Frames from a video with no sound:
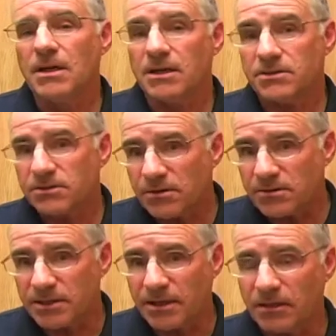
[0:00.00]
As it
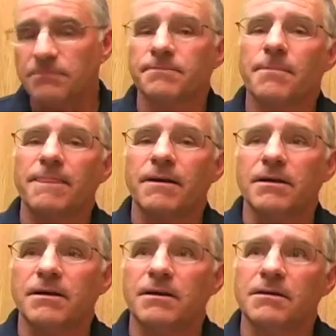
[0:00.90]
turns out,
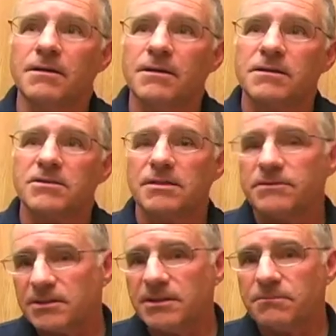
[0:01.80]

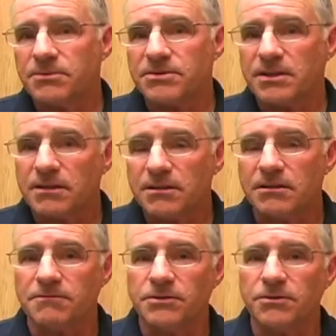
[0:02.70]
17%
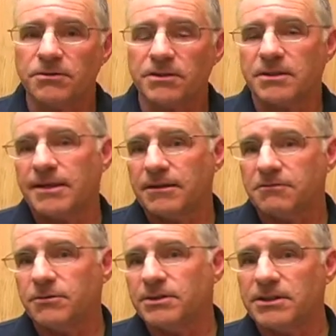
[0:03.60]
of youth in
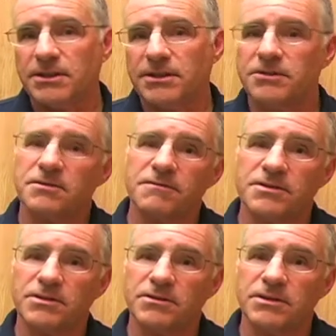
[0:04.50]
California detention
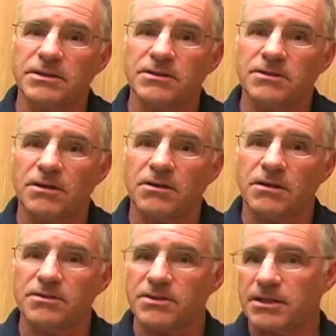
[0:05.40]
facilities are
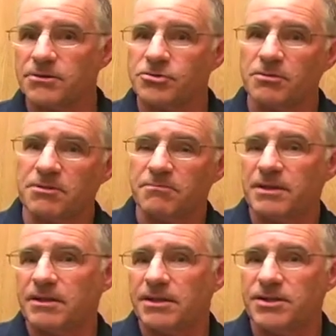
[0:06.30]
on psychotropic
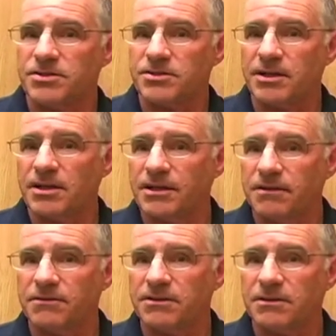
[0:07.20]
medications at any
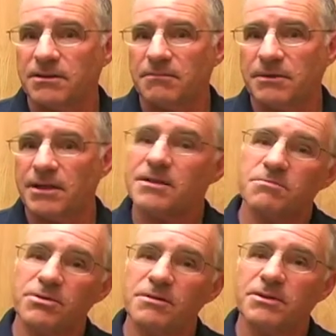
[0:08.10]
given time, and that's
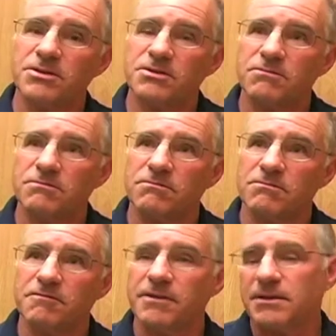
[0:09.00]
pretty much
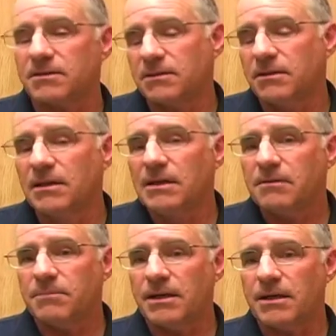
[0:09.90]
reflected
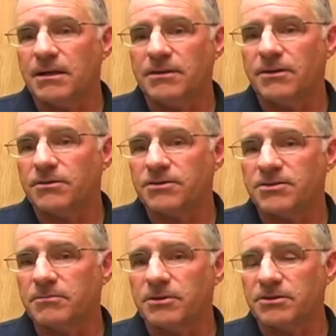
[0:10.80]
by another
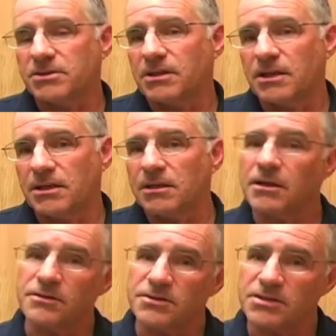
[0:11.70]
similar study in
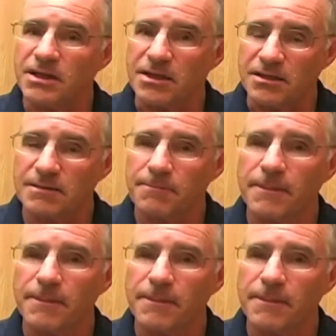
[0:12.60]
another state.